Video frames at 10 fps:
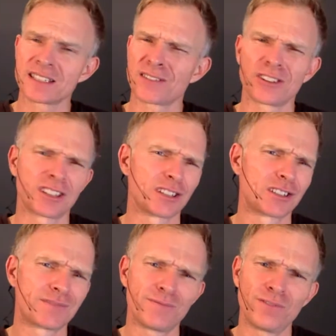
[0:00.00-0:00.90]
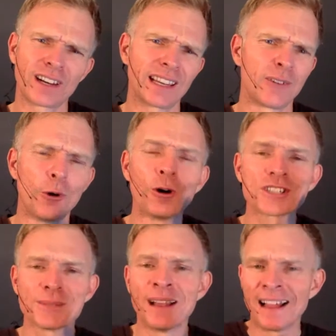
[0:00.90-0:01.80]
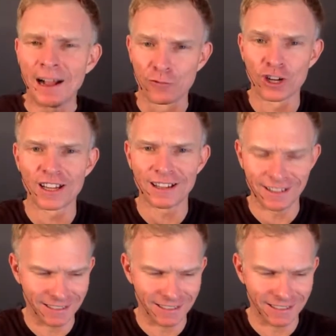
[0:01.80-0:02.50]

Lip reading: I've got the freaking awesome. I've got a